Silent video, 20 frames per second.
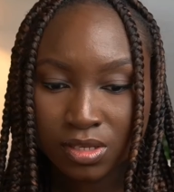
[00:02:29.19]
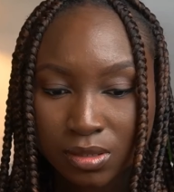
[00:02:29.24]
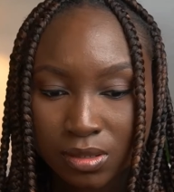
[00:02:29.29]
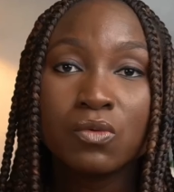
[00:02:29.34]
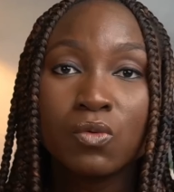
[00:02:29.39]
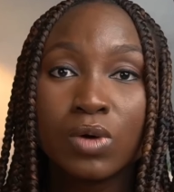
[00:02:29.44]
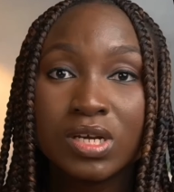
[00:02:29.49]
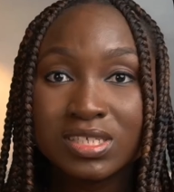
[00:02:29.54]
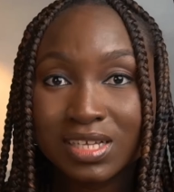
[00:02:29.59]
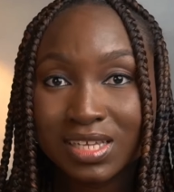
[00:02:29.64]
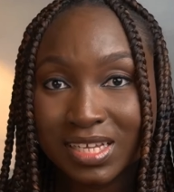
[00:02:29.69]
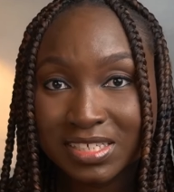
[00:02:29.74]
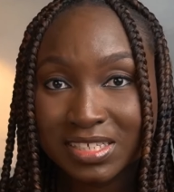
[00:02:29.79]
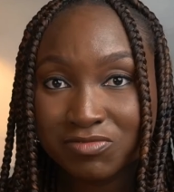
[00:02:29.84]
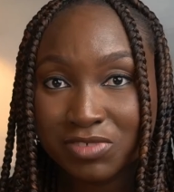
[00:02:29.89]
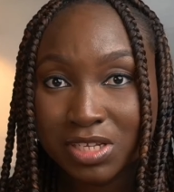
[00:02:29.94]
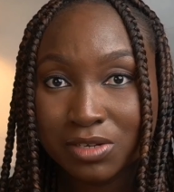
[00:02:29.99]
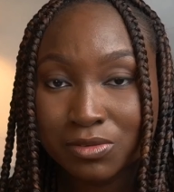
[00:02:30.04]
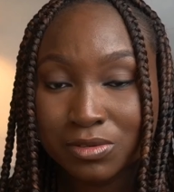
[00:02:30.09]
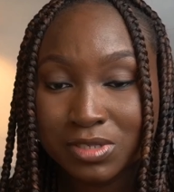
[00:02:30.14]
What the client
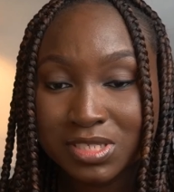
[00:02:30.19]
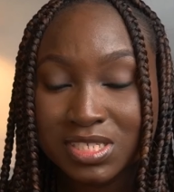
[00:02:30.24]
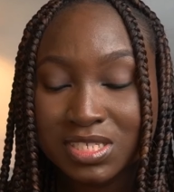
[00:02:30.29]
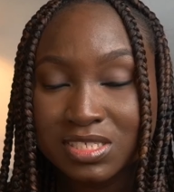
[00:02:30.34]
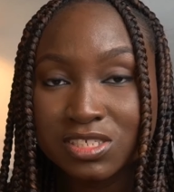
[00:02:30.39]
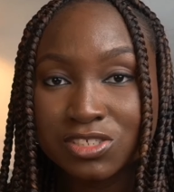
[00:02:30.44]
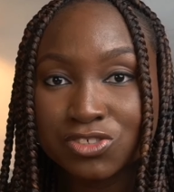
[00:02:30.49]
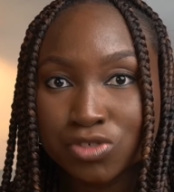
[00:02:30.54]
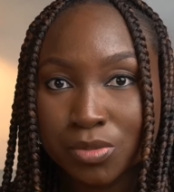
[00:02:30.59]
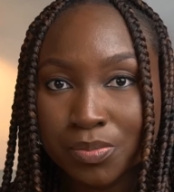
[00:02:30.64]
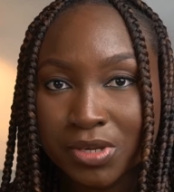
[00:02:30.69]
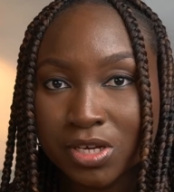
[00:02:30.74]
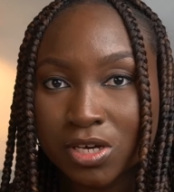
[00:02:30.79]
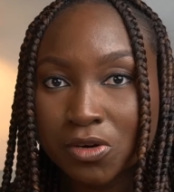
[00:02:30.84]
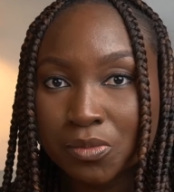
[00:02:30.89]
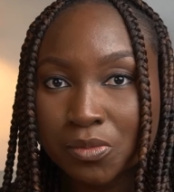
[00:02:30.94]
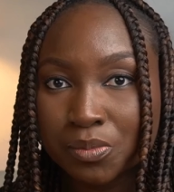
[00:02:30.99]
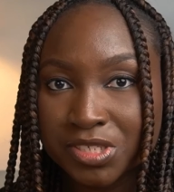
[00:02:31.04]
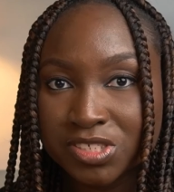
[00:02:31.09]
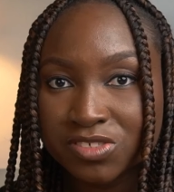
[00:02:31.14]
really wants is a
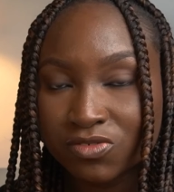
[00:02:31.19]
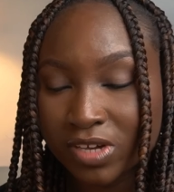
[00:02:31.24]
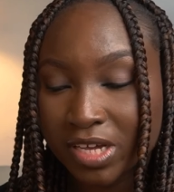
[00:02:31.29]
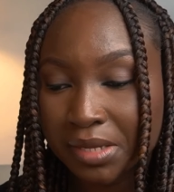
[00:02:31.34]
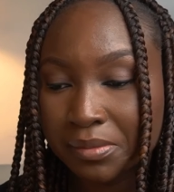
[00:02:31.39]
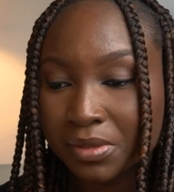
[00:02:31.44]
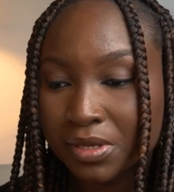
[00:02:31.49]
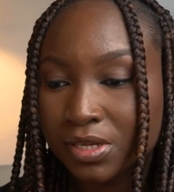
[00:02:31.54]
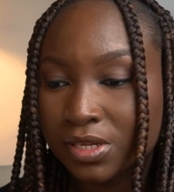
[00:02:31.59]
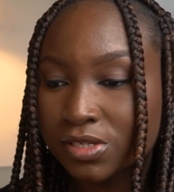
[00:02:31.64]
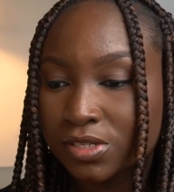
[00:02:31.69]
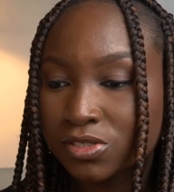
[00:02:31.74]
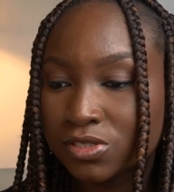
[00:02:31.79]
tropical beach vibe.